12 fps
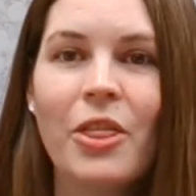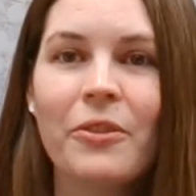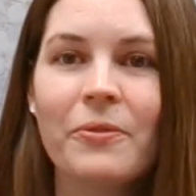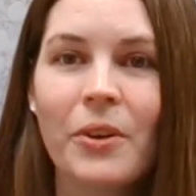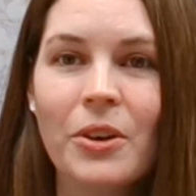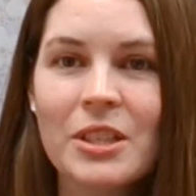
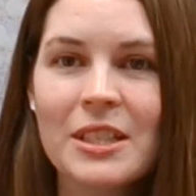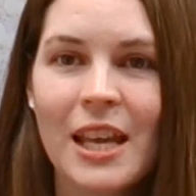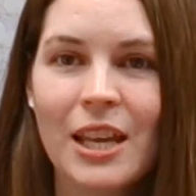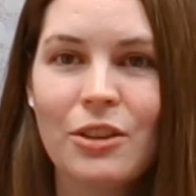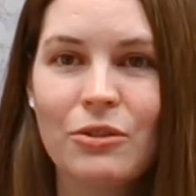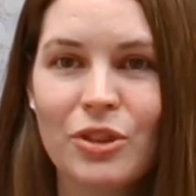the first
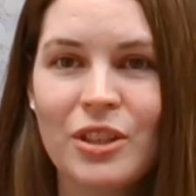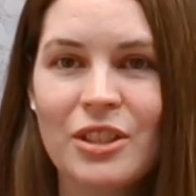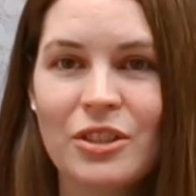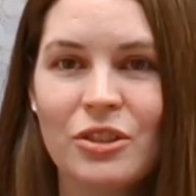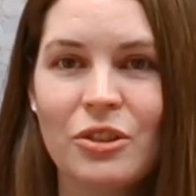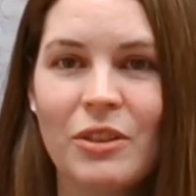thing you need
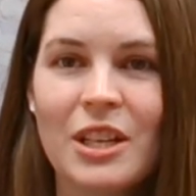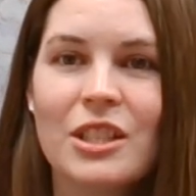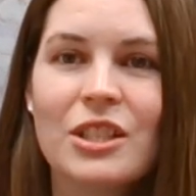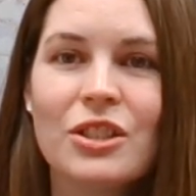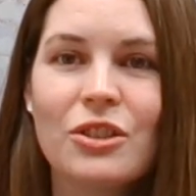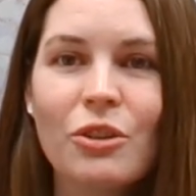to do
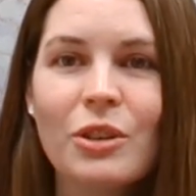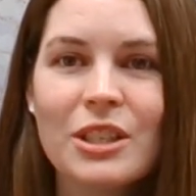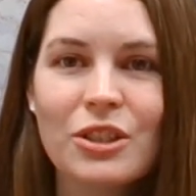as soon